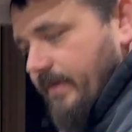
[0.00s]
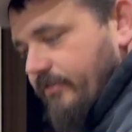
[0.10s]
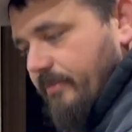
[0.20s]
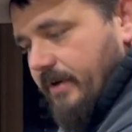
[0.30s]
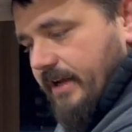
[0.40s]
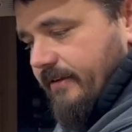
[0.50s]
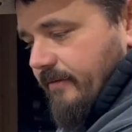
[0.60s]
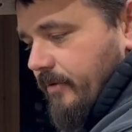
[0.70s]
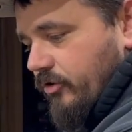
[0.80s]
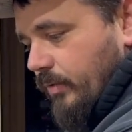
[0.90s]
if somebody gets in
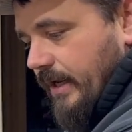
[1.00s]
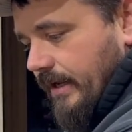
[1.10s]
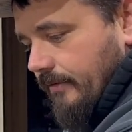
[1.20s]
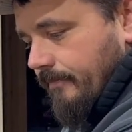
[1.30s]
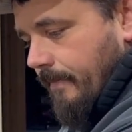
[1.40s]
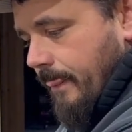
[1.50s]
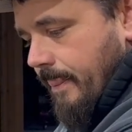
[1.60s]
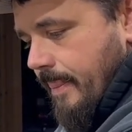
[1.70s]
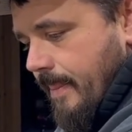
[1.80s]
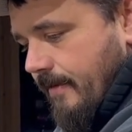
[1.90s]
between
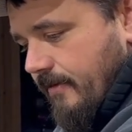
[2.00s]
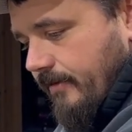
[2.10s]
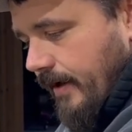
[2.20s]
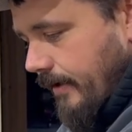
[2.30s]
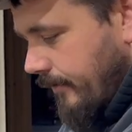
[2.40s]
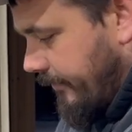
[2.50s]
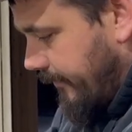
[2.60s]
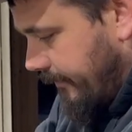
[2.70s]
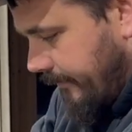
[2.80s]
the tires,